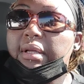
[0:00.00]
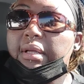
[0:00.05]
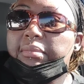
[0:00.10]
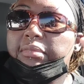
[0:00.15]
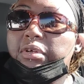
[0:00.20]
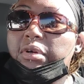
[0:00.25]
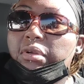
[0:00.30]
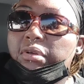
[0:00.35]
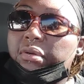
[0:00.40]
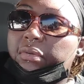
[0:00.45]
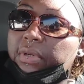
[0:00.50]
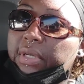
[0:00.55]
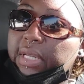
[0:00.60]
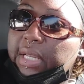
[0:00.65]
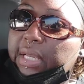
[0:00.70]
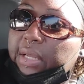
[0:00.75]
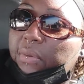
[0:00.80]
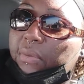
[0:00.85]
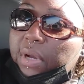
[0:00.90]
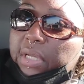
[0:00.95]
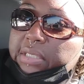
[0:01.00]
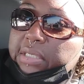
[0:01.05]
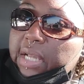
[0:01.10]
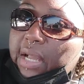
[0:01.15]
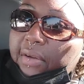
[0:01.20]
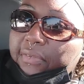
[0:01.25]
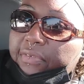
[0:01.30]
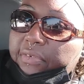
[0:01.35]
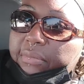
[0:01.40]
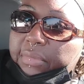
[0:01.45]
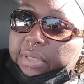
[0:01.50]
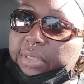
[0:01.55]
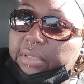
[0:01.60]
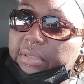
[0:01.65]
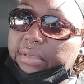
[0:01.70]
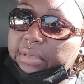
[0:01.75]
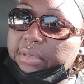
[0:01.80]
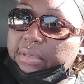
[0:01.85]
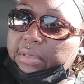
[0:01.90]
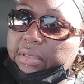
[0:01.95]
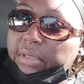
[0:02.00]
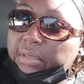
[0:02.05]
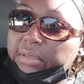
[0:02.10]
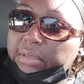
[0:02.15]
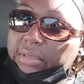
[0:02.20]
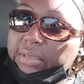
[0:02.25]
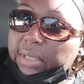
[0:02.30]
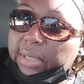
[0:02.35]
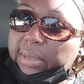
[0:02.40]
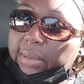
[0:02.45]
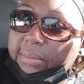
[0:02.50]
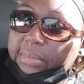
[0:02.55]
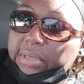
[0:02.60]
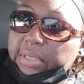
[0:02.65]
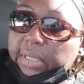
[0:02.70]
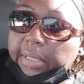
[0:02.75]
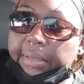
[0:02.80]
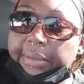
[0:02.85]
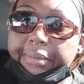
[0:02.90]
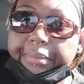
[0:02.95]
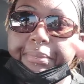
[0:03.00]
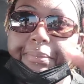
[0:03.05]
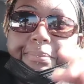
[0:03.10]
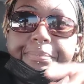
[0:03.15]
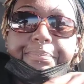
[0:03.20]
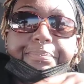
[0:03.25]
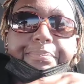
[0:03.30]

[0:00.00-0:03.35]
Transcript: I'm the only one that can watch out for me. You understand what I'm saying?